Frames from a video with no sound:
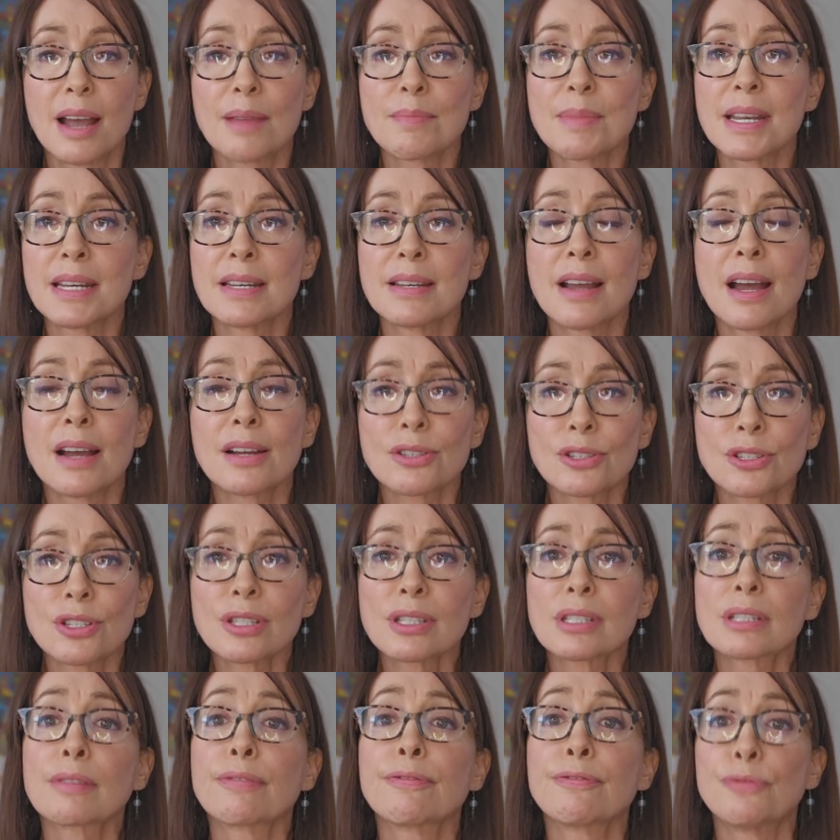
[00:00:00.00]
Not
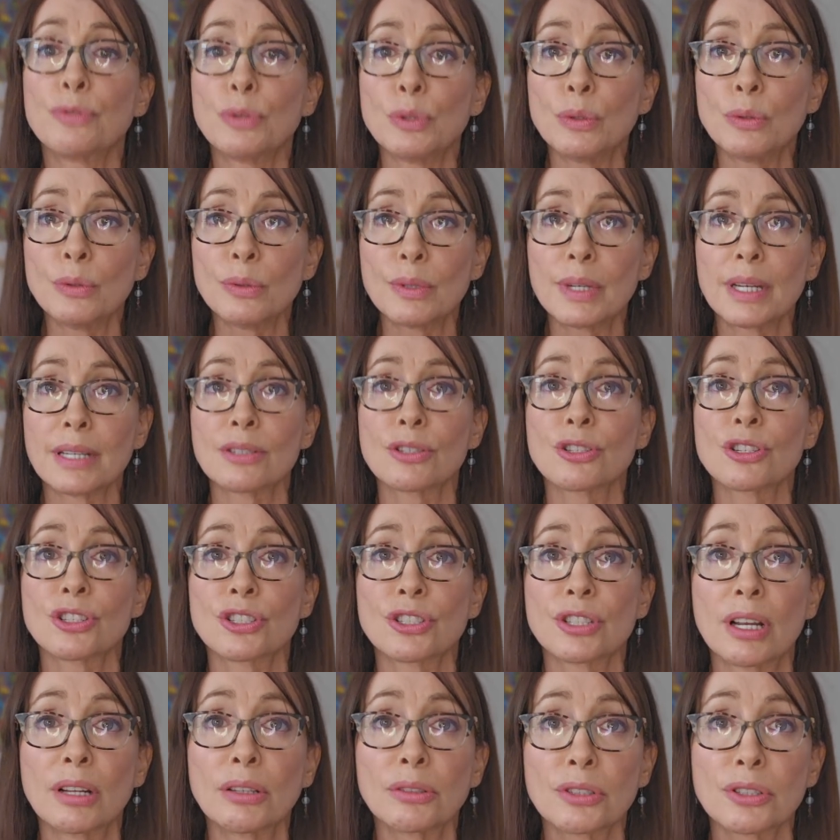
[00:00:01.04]
just food and
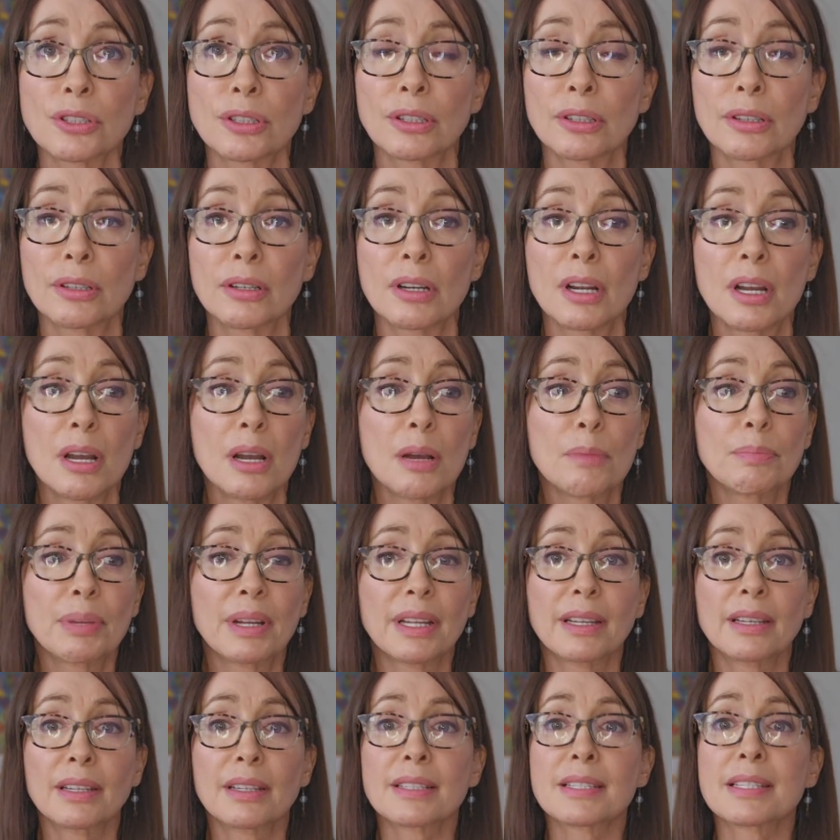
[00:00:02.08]
shelter,
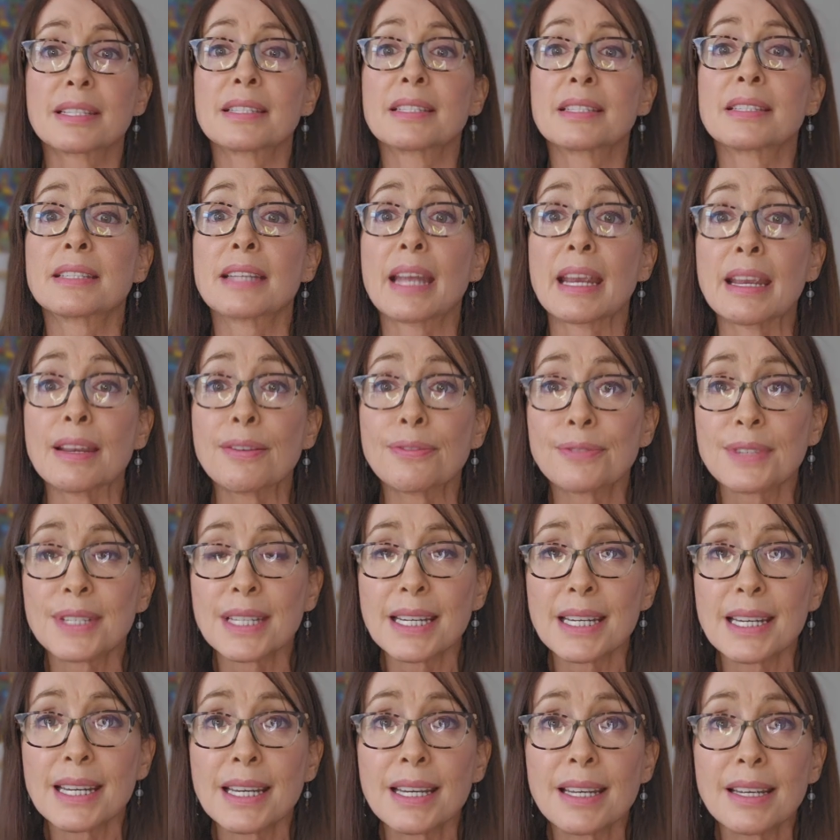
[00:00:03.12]
but
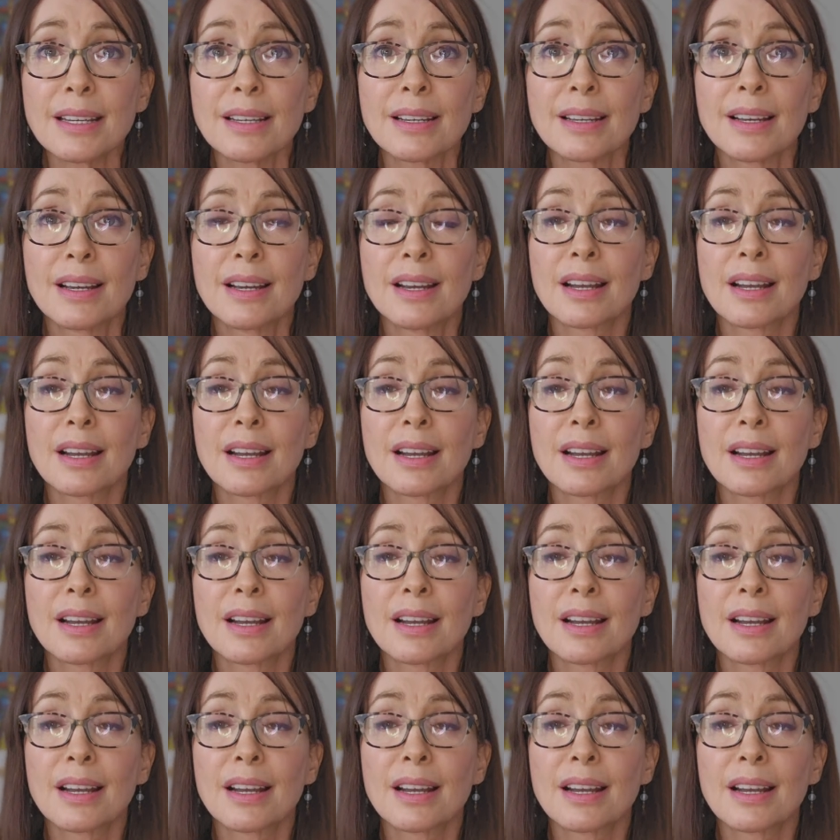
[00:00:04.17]
safety,